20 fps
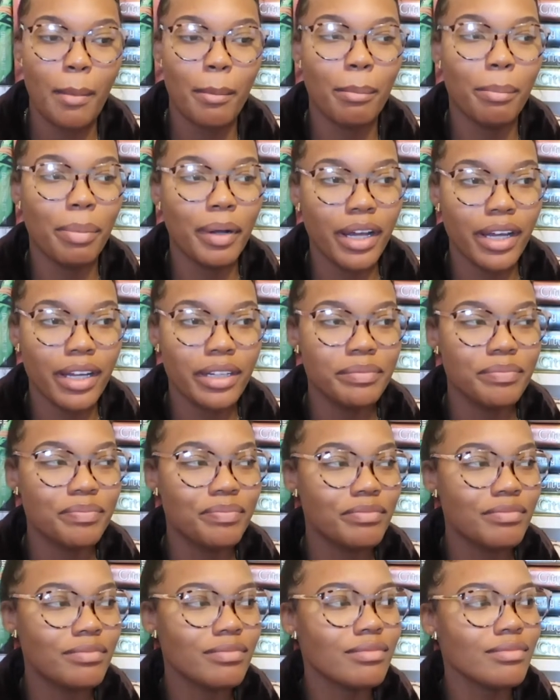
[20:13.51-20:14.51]
But
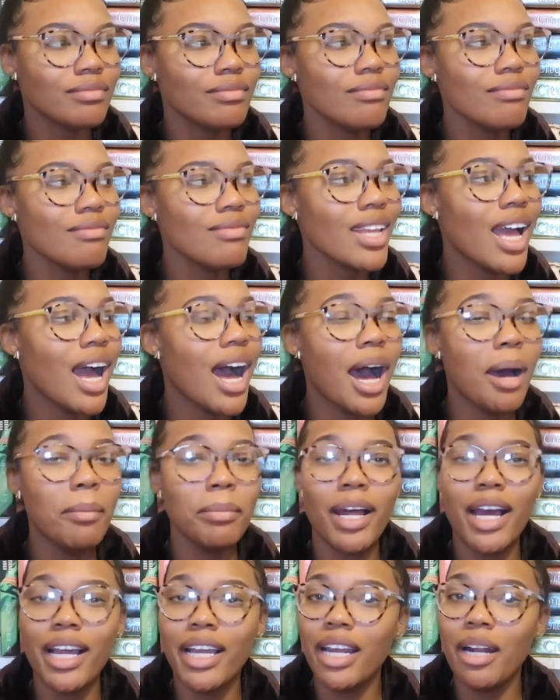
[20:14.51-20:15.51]
I'm
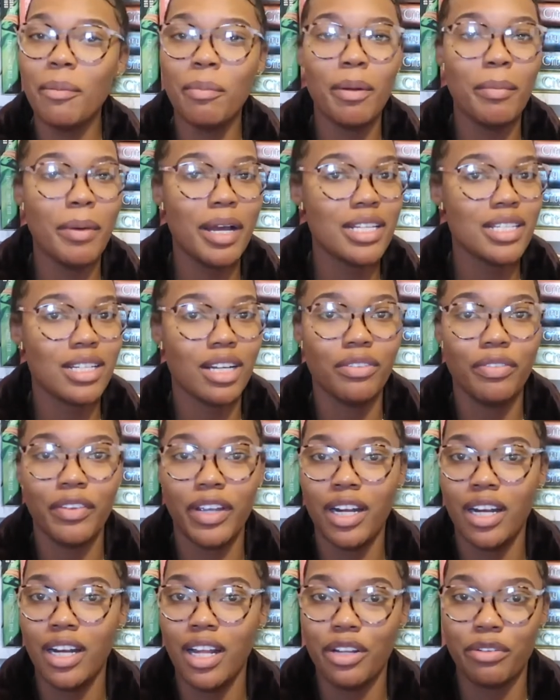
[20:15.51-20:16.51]
not gonna put myself
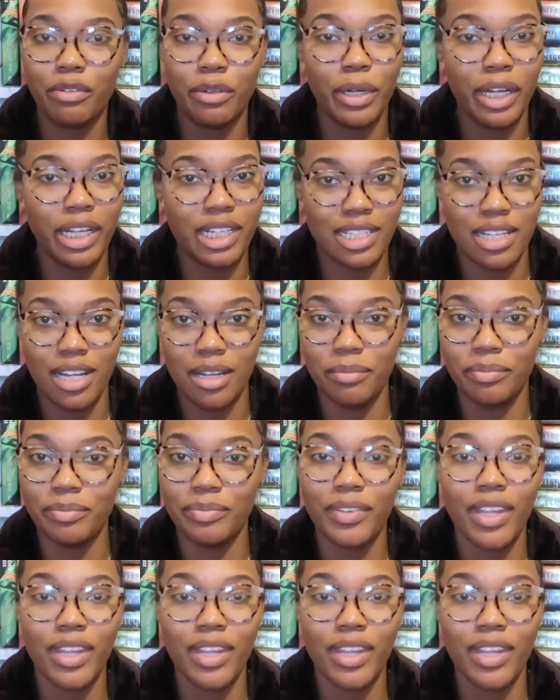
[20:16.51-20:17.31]
in another reading slump.